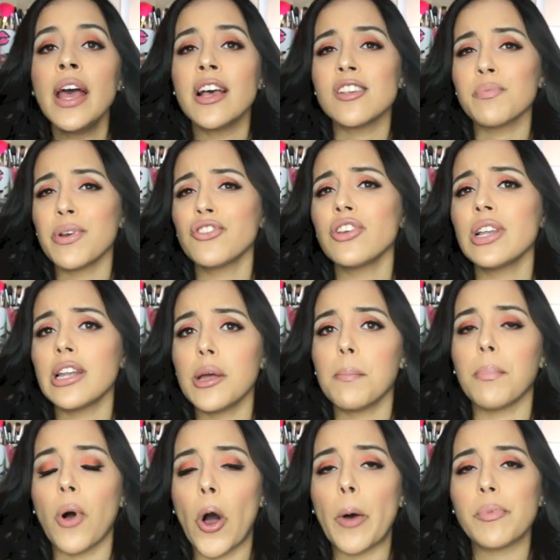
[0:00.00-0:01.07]
especially
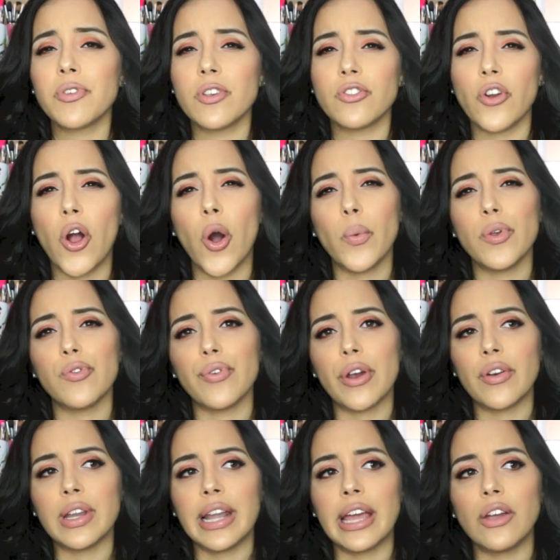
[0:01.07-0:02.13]
lip balms, because they're always
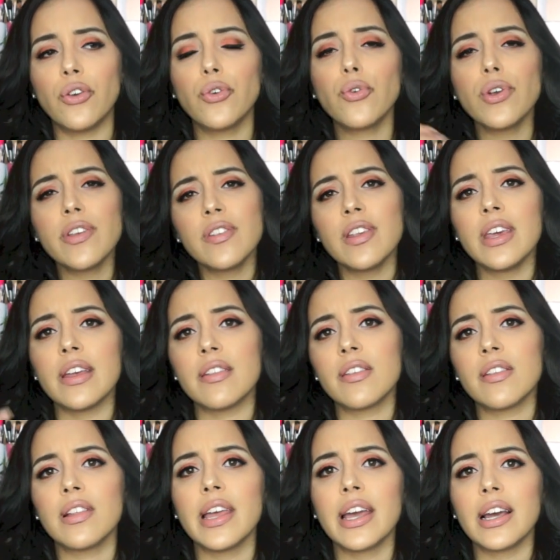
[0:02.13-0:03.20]
very like greasy and
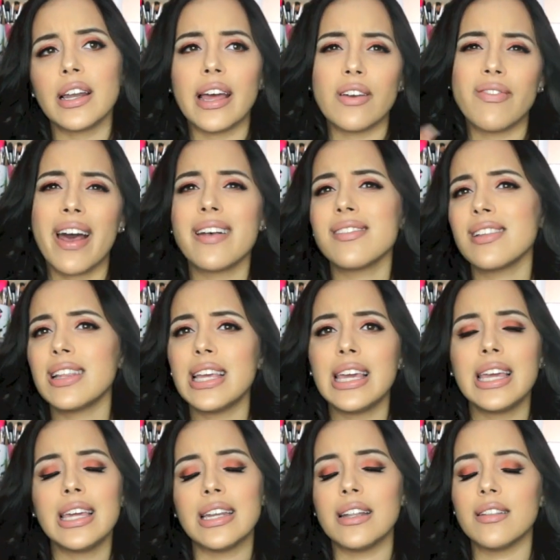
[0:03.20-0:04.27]
slick, like
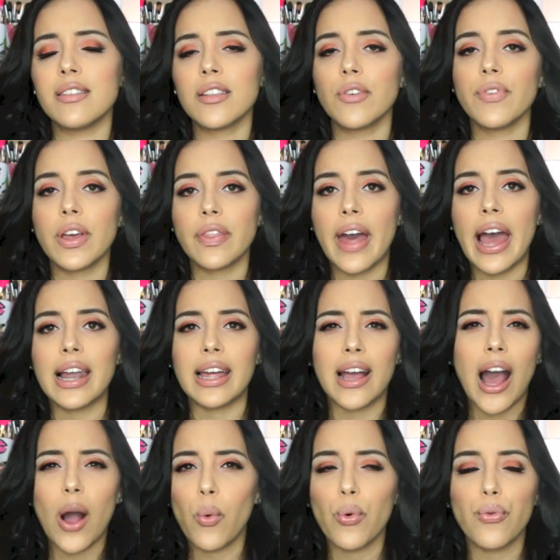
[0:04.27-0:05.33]
Vaseline and stuff like that, like
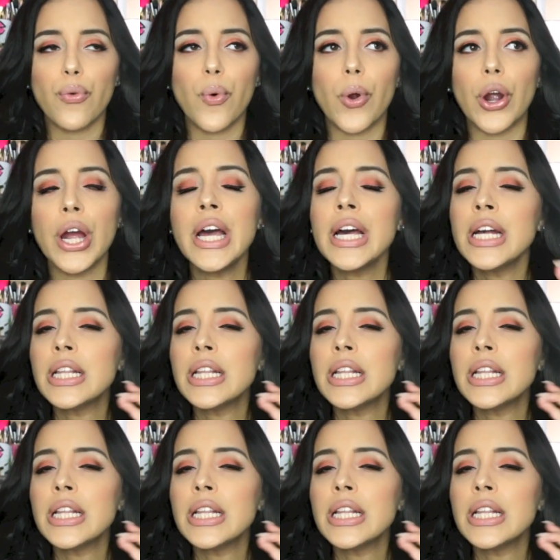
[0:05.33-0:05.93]
Aquaphor.